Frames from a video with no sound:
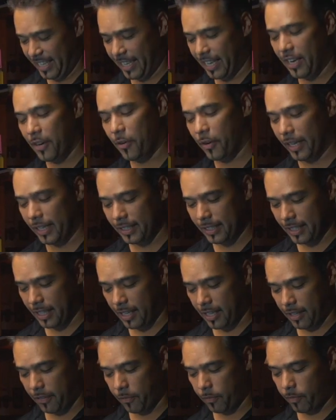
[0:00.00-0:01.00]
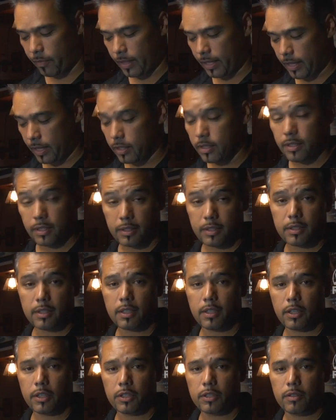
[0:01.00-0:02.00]
anyways, it's
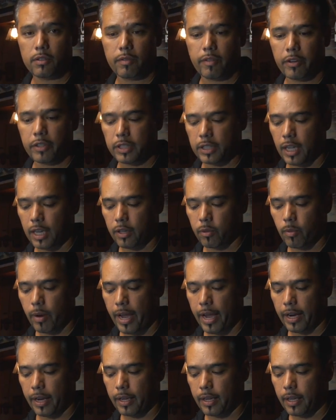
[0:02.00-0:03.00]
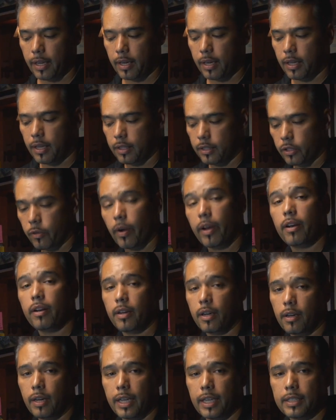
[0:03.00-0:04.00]
a good, very solid rack, and it's great.
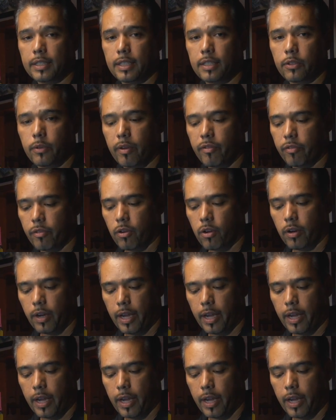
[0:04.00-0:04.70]
Like I said, it's great for all